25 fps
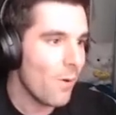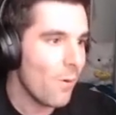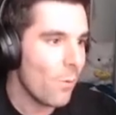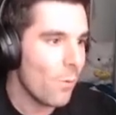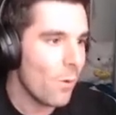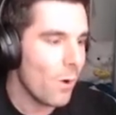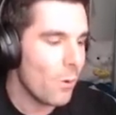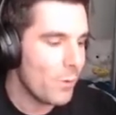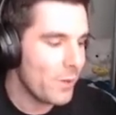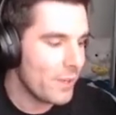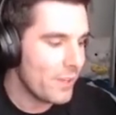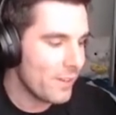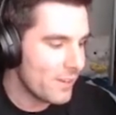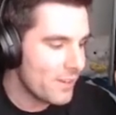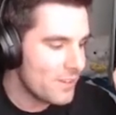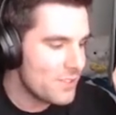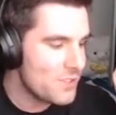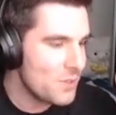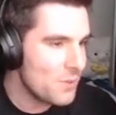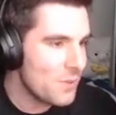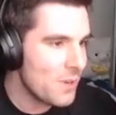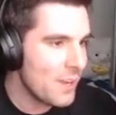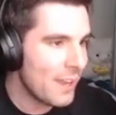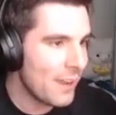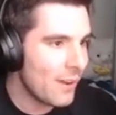what we got to
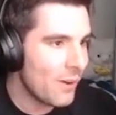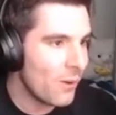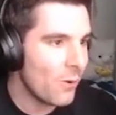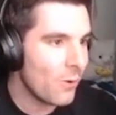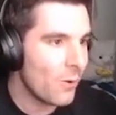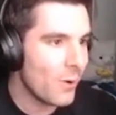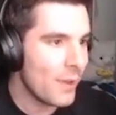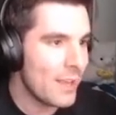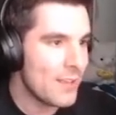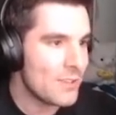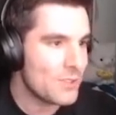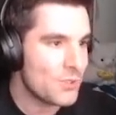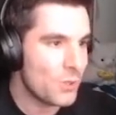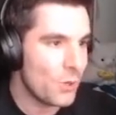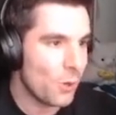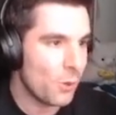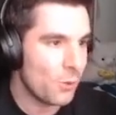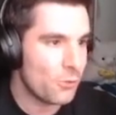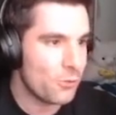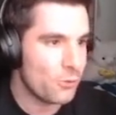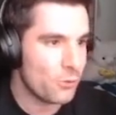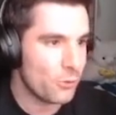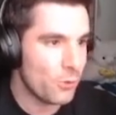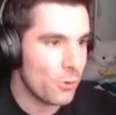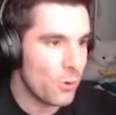do now is go
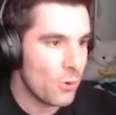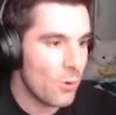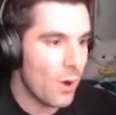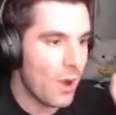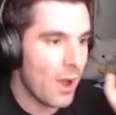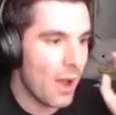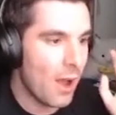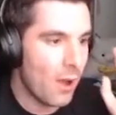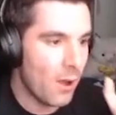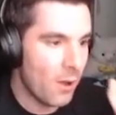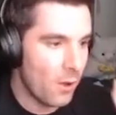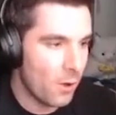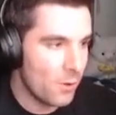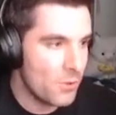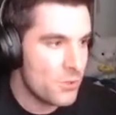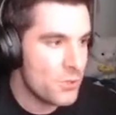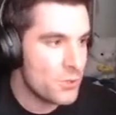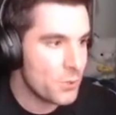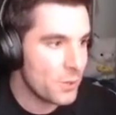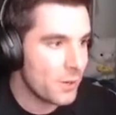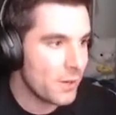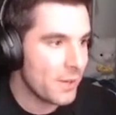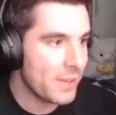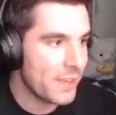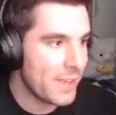through
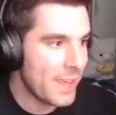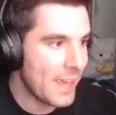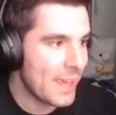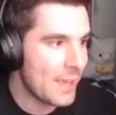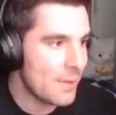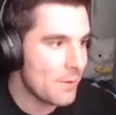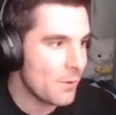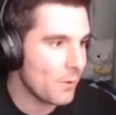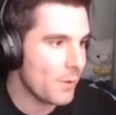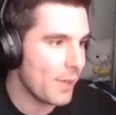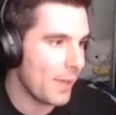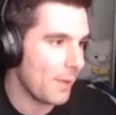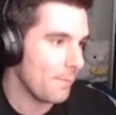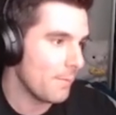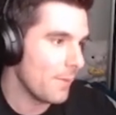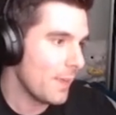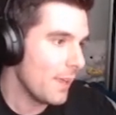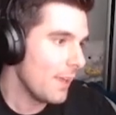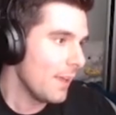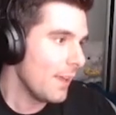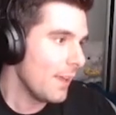100 games. Okay,